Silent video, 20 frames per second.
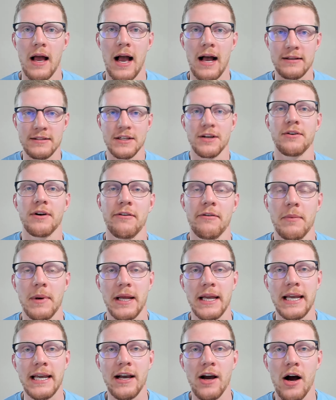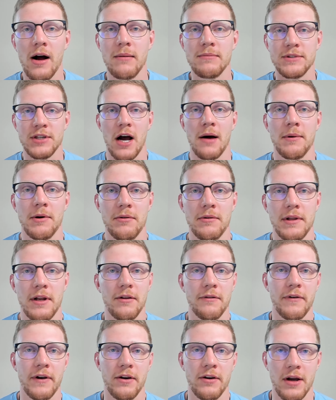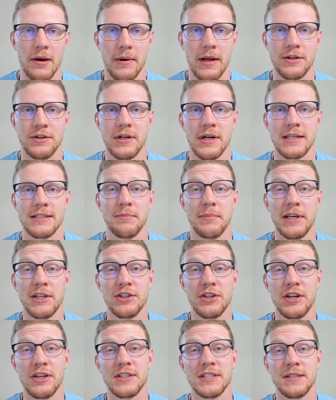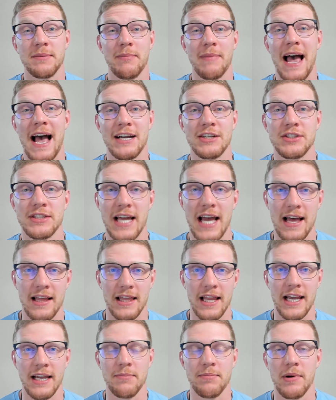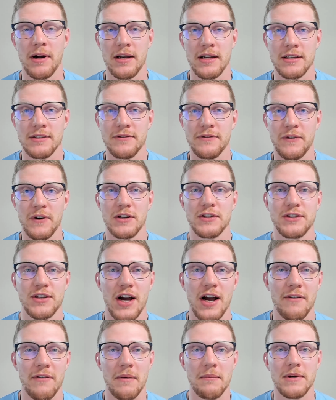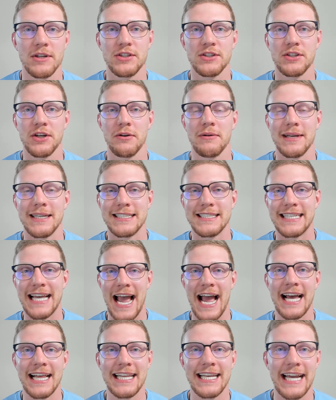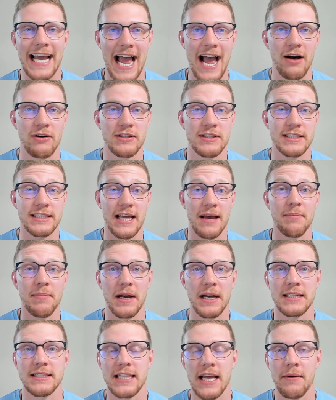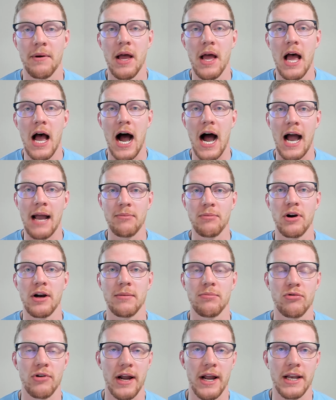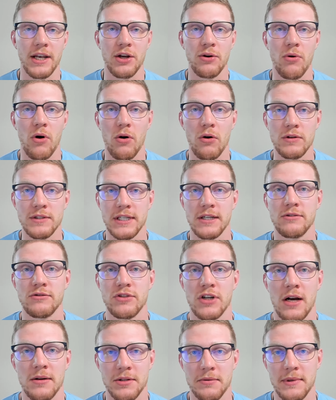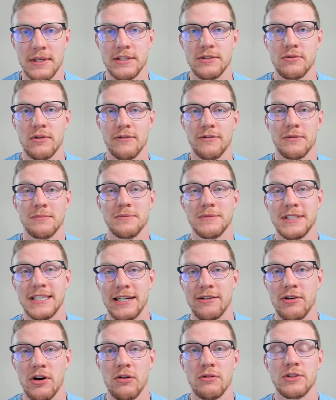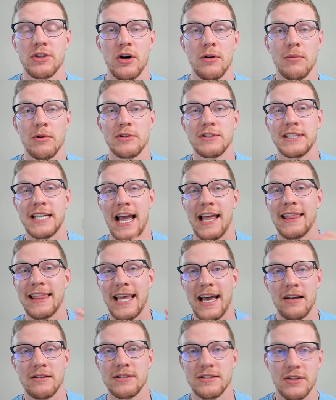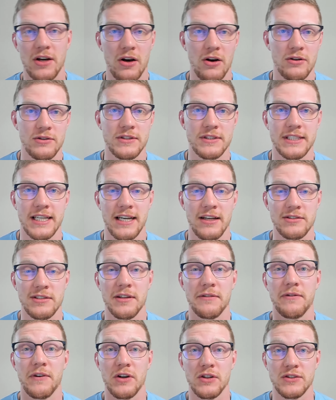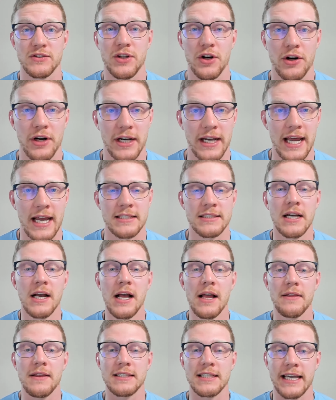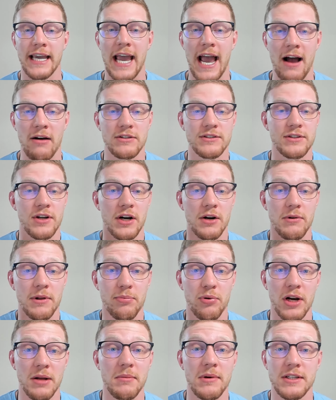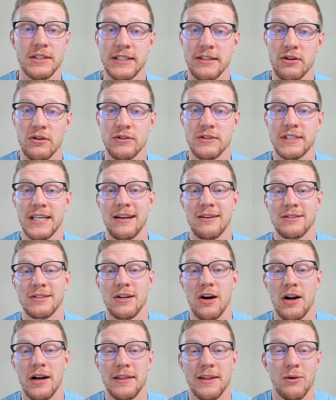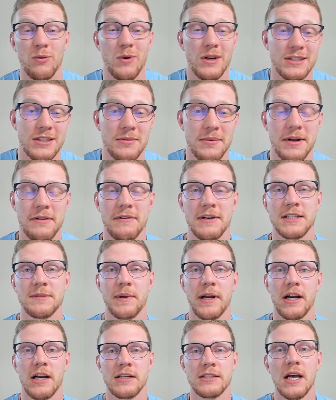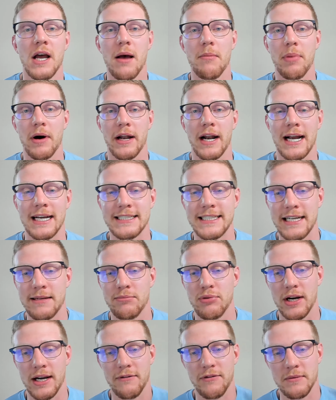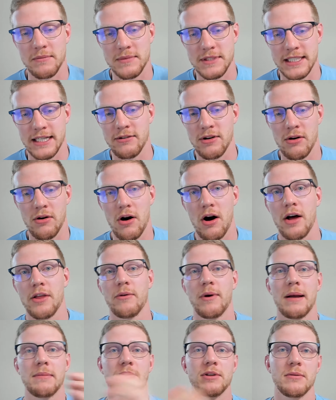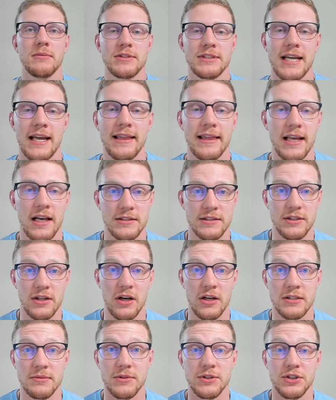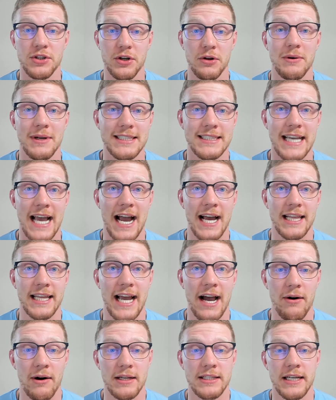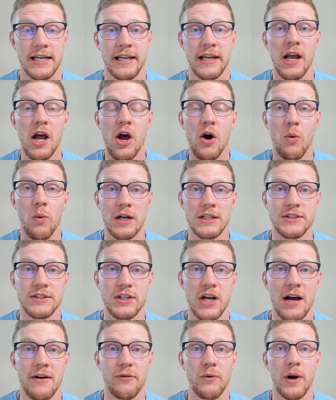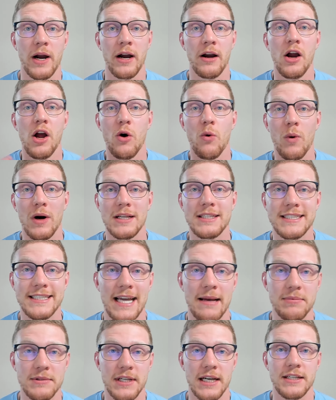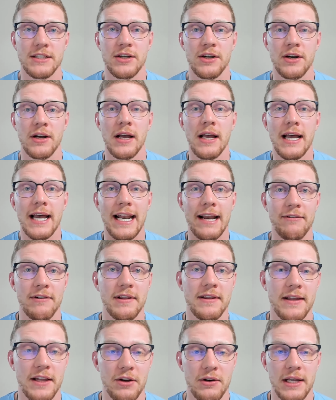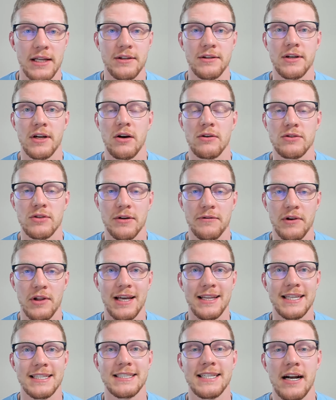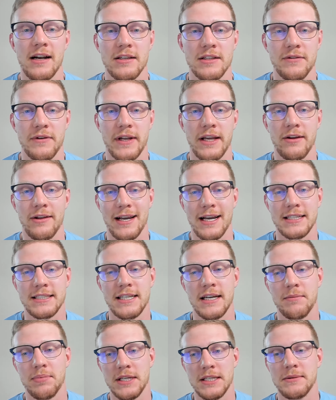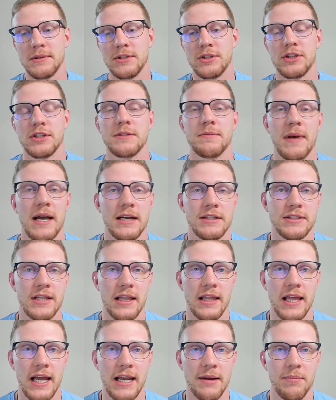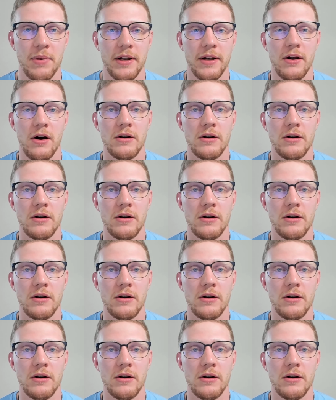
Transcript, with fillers: How's it going everybody? Ecom Tommy with another video coming at you guys and be sure to smash that like button because first off, I'm going to show you exactly how step by step I brought a brand new wholesale dropshipping store from zero to almost $10,000 in sales in the first 30 days. This account started with pretty much zero sales on it. There was a little bit of experience, but I did bring it from zero all the way up to almost $10,000. I'm going to show you exactly how I did it, what software, what steps I took, and everything that you need to know. So if you like the sound of this video, like I said, please be sure to smash that like button.